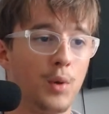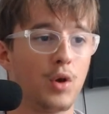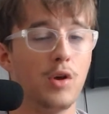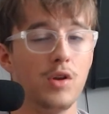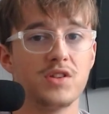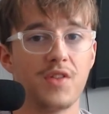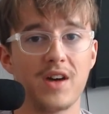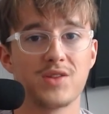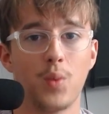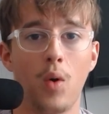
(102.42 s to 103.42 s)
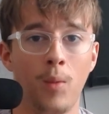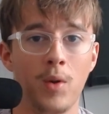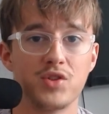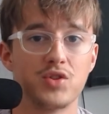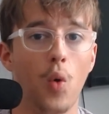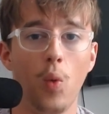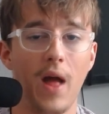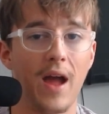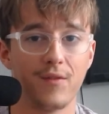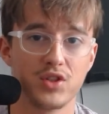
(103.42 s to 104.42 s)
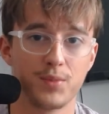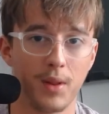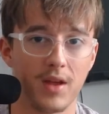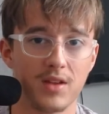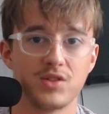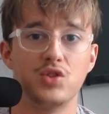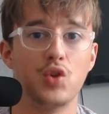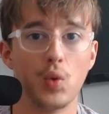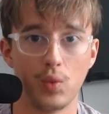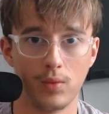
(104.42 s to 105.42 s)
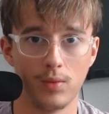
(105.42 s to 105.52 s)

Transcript: because that's what almost all average players do.